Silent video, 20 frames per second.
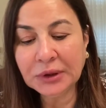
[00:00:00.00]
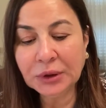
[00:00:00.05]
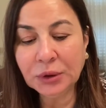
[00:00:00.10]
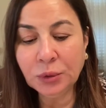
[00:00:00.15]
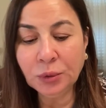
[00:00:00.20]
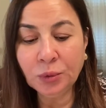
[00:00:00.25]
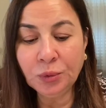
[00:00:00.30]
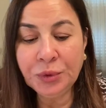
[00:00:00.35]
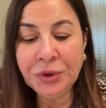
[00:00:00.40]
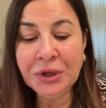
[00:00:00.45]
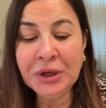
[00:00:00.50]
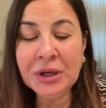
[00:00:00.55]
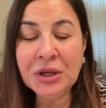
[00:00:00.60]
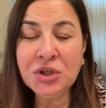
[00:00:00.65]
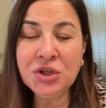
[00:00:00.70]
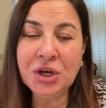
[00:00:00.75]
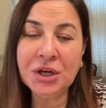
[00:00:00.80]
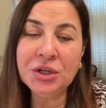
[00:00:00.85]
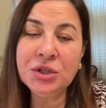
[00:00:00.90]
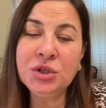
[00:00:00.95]
we
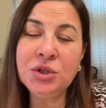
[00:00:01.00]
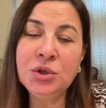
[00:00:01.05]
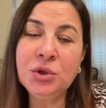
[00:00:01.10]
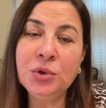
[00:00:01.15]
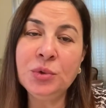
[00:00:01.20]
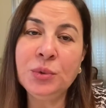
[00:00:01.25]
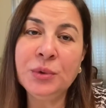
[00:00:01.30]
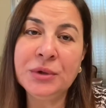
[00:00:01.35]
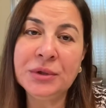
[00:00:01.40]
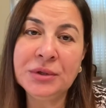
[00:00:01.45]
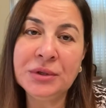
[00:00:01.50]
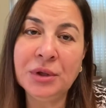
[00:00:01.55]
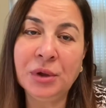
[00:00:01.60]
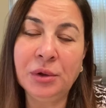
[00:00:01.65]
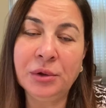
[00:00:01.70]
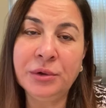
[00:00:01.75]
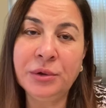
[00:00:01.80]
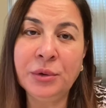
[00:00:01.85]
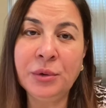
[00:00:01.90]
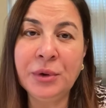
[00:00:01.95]
inject you with,
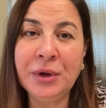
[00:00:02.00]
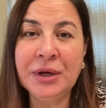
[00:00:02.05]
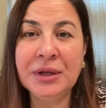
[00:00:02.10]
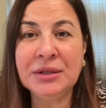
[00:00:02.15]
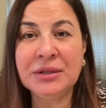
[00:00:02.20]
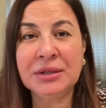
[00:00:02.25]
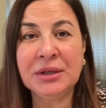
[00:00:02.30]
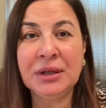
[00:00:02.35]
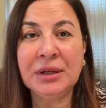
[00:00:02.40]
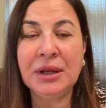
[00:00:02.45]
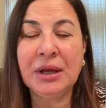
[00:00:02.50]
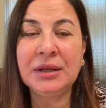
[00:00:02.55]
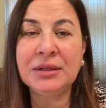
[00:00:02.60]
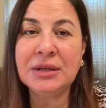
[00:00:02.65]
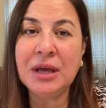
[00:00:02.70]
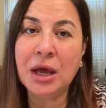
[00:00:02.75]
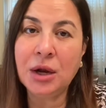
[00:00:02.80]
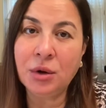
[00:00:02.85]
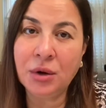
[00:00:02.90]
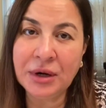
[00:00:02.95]
although it's a
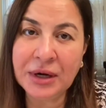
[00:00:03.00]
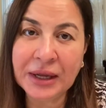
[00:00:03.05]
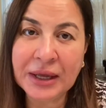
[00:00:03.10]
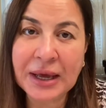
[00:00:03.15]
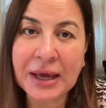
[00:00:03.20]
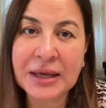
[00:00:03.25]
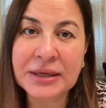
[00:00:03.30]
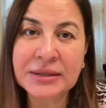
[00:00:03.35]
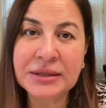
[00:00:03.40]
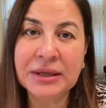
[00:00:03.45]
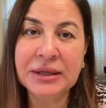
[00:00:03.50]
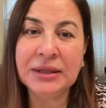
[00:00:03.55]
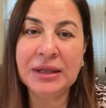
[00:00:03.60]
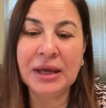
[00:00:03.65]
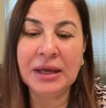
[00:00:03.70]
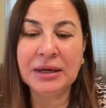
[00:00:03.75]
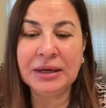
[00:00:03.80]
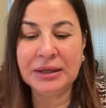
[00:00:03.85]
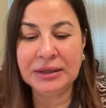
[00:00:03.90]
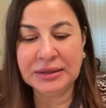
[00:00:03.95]
hyaluronic acid
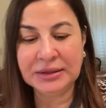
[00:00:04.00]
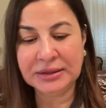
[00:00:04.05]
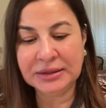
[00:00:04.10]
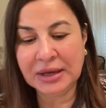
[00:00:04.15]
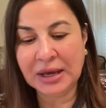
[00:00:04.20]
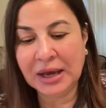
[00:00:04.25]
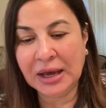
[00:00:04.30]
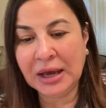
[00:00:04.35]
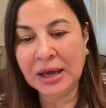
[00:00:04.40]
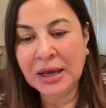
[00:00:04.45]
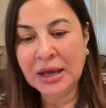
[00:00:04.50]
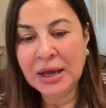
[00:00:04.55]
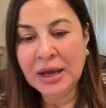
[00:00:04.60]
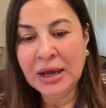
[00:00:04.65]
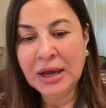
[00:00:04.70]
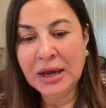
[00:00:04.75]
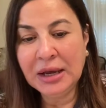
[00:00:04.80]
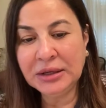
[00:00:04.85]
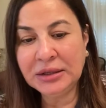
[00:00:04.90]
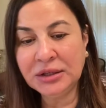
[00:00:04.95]
and it's a
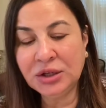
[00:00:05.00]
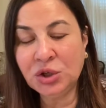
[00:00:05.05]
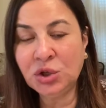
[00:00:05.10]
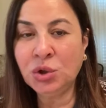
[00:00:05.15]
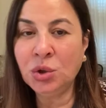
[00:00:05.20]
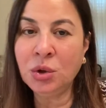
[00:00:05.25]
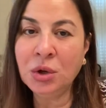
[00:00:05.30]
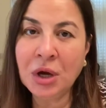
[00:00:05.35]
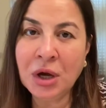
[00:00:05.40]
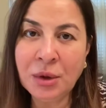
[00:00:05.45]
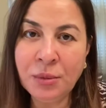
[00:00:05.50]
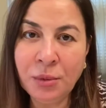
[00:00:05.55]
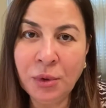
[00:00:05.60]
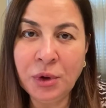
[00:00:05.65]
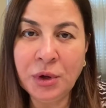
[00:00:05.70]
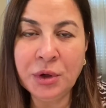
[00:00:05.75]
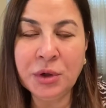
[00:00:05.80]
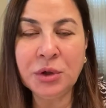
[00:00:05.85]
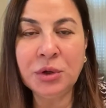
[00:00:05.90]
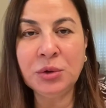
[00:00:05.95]
sugar
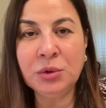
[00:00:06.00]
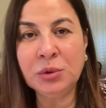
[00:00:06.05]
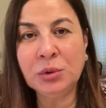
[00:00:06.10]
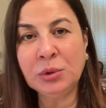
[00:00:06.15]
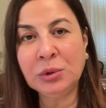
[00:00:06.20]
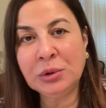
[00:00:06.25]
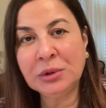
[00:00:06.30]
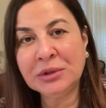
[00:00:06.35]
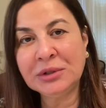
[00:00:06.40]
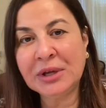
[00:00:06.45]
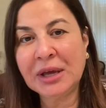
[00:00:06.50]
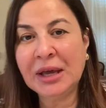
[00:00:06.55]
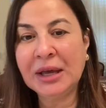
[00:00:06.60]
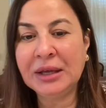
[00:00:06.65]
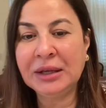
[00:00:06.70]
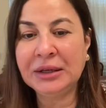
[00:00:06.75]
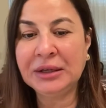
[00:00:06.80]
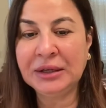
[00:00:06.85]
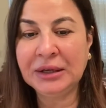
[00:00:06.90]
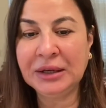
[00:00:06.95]
molecules,
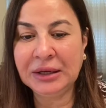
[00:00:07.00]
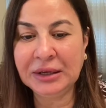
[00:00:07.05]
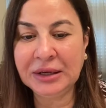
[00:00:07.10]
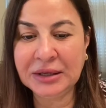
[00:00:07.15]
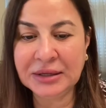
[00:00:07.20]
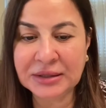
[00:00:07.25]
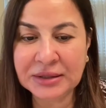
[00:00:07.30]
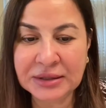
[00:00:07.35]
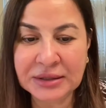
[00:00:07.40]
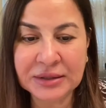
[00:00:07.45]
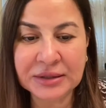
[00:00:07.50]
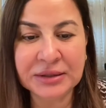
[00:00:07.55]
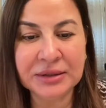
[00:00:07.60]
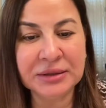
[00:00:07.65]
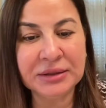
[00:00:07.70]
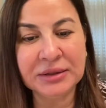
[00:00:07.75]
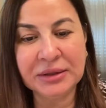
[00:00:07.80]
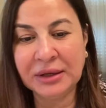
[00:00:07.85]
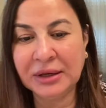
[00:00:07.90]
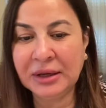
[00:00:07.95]
and
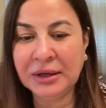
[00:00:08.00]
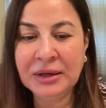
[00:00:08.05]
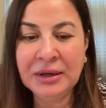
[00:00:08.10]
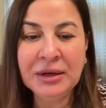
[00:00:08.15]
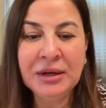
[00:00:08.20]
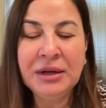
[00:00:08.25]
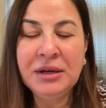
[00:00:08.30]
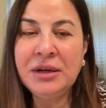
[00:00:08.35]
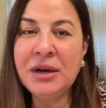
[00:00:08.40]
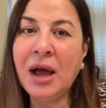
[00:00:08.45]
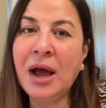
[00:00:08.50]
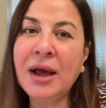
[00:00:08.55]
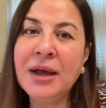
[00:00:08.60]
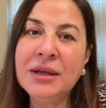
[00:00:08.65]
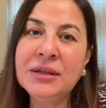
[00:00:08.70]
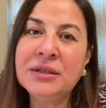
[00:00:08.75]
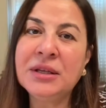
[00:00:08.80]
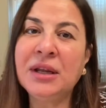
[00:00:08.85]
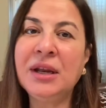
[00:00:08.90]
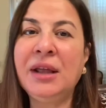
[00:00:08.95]
is
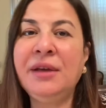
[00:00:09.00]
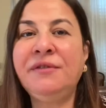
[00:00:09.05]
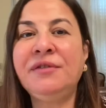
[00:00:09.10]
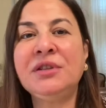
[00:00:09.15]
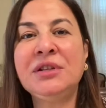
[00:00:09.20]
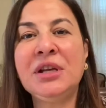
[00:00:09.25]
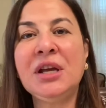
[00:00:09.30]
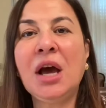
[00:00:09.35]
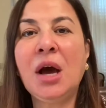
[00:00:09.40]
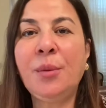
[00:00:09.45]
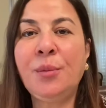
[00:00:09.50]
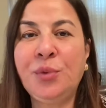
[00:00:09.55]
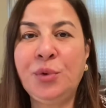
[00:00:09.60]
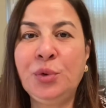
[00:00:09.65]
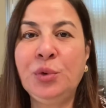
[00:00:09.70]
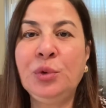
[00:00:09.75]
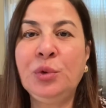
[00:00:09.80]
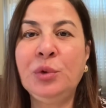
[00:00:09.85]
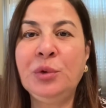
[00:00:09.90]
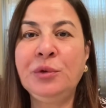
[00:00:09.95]
nice and FDA
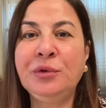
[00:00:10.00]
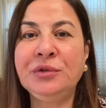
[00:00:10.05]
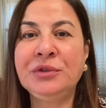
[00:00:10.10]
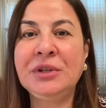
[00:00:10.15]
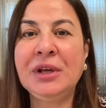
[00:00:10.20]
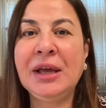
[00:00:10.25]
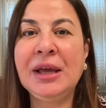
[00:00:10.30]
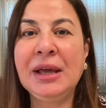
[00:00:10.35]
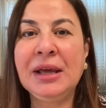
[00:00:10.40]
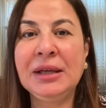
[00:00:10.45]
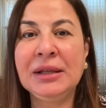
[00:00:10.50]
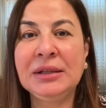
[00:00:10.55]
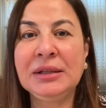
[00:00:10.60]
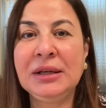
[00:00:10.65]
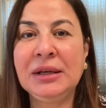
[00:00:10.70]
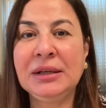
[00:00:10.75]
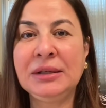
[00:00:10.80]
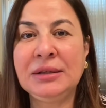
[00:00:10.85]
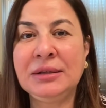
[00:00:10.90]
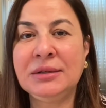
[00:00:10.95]
approved, and
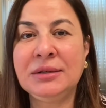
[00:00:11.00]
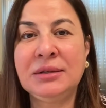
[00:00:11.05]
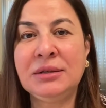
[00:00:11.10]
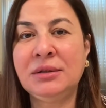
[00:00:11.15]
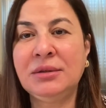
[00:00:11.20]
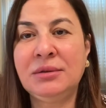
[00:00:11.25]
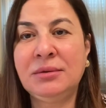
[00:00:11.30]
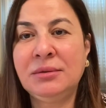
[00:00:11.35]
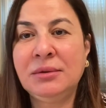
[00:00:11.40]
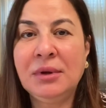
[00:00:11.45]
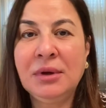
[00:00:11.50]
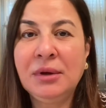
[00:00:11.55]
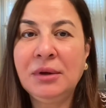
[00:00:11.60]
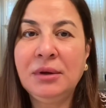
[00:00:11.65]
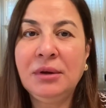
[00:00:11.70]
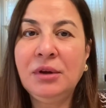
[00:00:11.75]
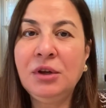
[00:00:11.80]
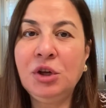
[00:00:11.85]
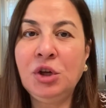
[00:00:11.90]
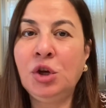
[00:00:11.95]
it is
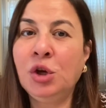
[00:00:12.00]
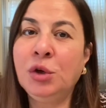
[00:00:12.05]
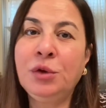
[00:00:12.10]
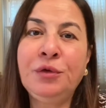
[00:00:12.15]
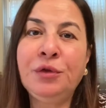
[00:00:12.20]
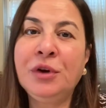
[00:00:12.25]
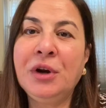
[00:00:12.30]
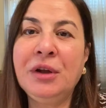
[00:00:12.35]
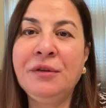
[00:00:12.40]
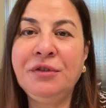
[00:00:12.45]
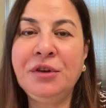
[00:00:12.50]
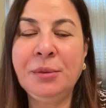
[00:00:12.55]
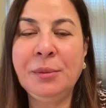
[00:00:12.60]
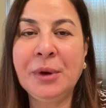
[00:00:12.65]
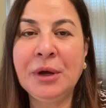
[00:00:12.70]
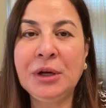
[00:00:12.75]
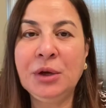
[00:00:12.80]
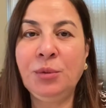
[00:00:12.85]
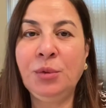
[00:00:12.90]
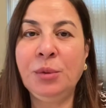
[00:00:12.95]
good for
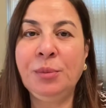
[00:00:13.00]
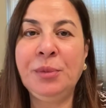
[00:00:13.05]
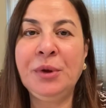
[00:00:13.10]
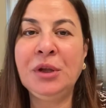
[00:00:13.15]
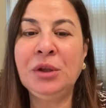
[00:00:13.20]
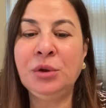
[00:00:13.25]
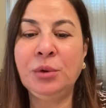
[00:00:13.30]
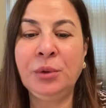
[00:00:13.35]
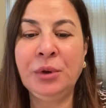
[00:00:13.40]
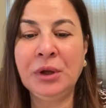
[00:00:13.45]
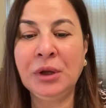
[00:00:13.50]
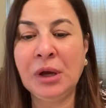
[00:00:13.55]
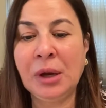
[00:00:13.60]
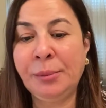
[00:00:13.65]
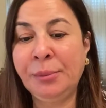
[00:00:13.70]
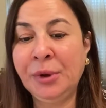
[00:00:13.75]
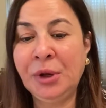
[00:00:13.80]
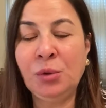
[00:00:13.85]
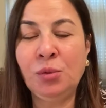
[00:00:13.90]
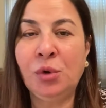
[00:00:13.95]
everybody. I've
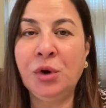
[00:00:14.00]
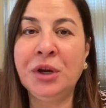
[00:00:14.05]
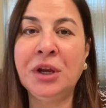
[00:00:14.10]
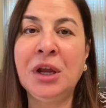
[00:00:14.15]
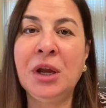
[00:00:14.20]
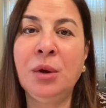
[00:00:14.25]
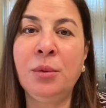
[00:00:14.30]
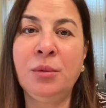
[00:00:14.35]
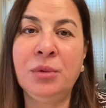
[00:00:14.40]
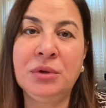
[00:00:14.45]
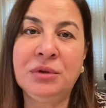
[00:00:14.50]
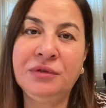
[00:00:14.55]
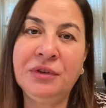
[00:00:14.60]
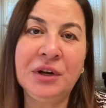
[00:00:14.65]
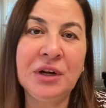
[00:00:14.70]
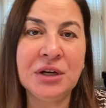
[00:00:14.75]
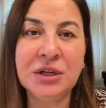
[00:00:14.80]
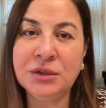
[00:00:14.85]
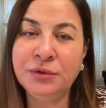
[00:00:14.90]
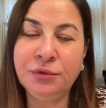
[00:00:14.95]
been working with
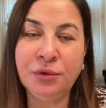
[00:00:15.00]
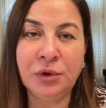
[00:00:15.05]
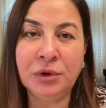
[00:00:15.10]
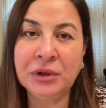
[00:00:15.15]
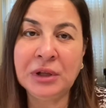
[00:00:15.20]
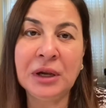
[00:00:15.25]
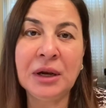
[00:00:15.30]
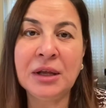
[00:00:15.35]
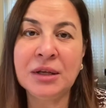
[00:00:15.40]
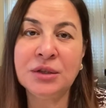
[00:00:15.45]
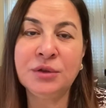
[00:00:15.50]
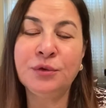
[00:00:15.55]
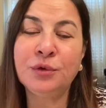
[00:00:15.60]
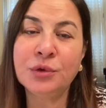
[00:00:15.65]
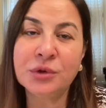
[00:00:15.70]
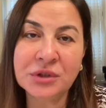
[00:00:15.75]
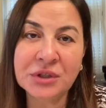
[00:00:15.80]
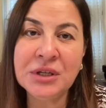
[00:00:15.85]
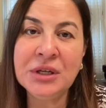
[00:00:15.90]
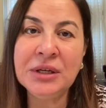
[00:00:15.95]
fillers for the last
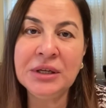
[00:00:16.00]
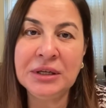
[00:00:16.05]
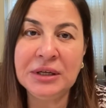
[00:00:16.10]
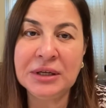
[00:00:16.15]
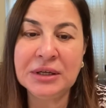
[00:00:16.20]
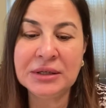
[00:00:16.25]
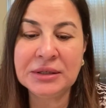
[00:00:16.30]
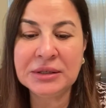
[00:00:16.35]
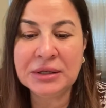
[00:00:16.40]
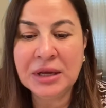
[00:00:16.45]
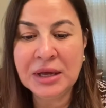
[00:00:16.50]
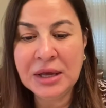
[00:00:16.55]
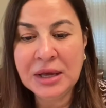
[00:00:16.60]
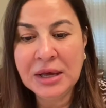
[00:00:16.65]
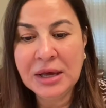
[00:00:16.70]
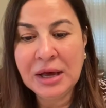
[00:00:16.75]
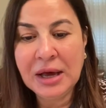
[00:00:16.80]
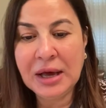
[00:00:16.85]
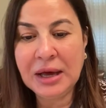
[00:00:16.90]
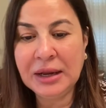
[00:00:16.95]
14 years,
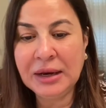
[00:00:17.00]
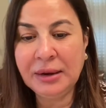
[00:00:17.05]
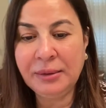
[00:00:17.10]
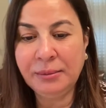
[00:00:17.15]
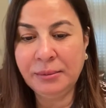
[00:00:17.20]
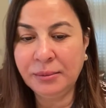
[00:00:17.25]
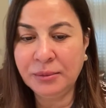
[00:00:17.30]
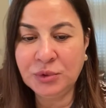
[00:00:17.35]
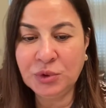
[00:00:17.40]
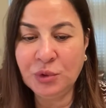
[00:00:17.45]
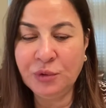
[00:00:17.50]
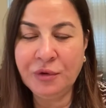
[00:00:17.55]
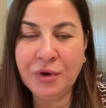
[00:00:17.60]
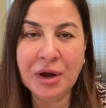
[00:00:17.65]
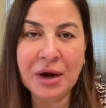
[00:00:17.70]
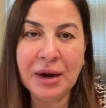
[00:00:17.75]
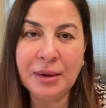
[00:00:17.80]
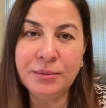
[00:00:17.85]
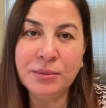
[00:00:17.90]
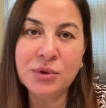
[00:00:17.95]
and I'm so
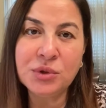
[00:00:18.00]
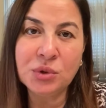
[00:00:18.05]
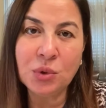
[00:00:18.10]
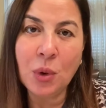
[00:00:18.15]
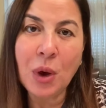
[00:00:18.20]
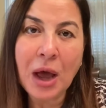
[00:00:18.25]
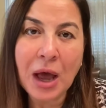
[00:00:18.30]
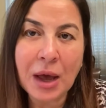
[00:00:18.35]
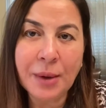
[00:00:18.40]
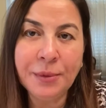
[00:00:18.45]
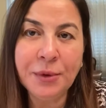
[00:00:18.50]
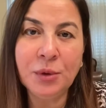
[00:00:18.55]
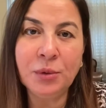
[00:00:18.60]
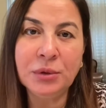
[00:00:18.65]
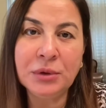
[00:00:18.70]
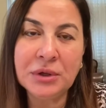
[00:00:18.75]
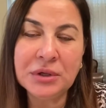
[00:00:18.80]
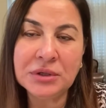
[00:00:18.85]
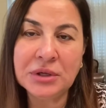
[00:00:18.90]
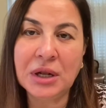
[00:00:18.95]
happy with
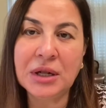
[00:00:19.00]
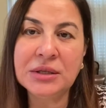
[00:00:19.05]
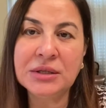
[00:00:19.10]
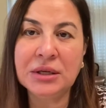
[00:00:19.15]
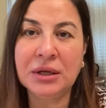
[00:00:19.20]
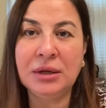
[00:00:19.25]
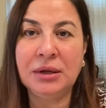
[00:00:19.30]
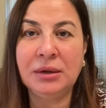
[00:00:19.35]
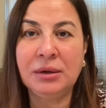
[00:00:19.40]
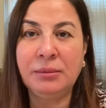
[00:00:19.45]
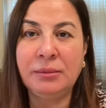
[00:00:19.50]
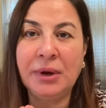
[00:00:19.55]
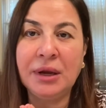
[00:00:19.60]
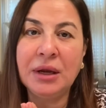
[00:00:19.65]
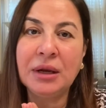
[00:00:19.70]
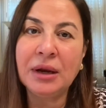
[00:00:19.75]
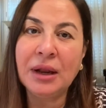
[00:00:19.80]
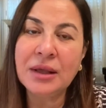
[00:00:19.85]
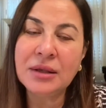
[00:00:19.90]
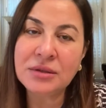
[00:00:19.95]
the results, and my
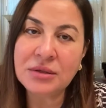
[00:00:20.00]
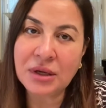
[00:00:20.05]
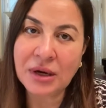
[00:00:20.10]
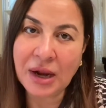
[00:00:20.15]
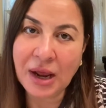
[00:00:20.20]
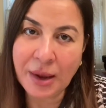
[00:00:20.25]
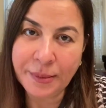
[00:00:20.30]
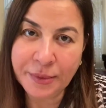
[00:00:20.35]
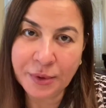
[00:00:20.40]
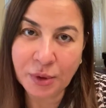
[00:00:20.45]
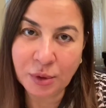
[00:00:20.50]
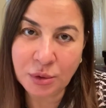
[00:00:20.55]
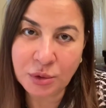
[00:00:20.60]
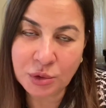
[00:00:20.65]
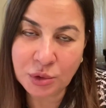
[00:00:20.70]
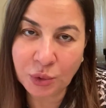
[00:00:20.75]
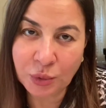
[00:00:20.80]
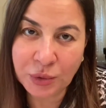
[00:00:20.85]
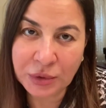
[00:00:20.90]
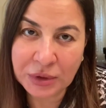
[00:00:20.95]
clients are happy
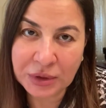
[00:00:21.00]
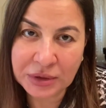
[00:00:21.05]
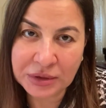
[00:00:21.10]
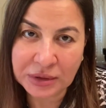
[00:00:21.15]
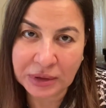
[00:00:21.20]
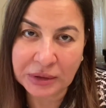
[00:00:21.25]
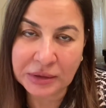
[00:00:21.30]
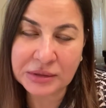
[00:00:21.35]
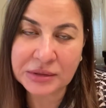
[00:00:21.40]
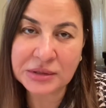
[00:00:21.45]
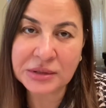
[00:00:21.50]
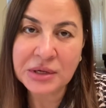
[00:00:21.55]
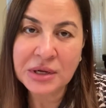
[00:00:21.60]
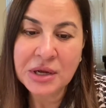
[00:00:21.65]
also with the results.